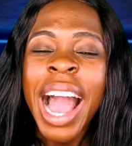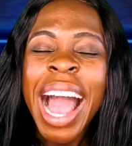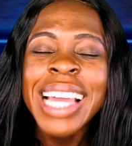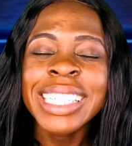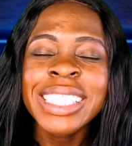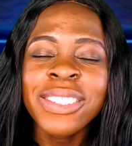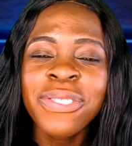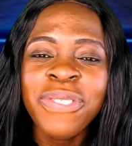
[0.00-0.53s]

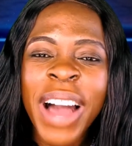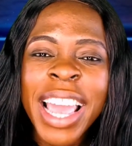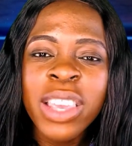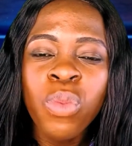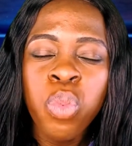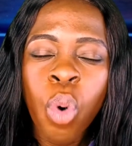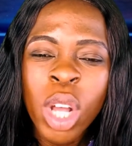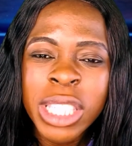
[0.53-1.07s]
identify
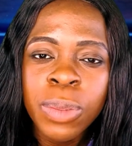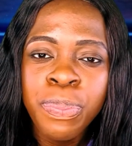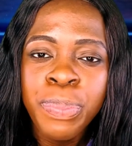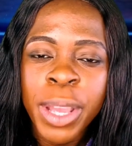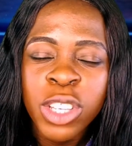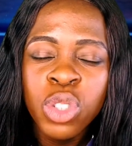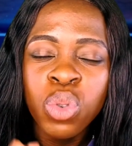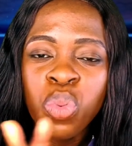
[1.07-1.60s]
what
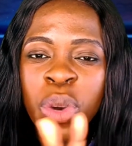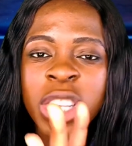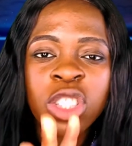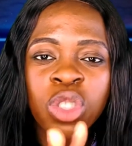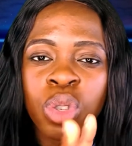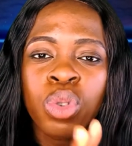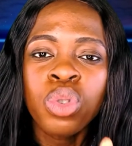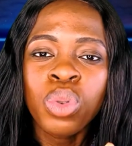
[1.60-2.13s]

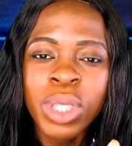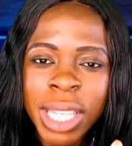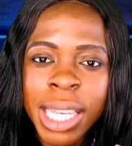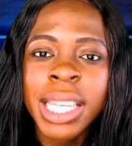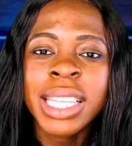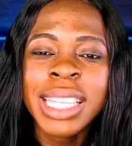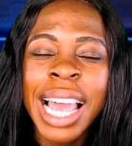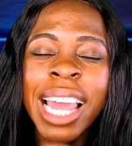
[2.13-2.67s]
persuades you to
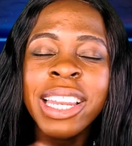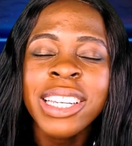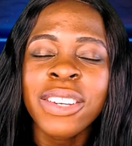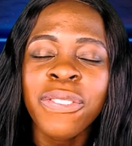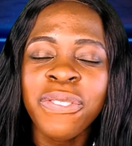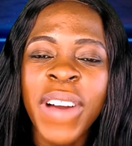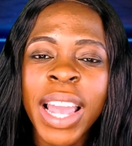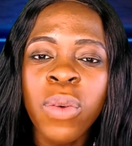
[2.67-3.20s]
take it
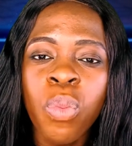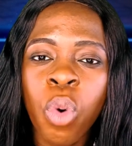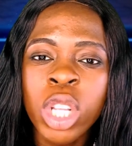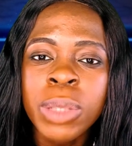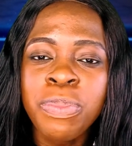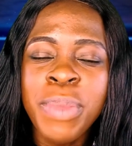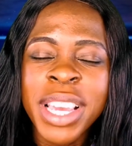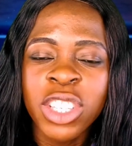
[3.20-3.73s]
identify
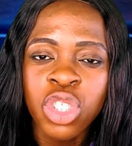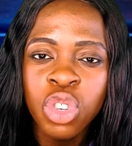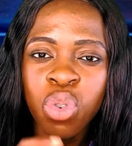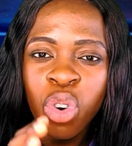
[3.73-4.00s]
what makes you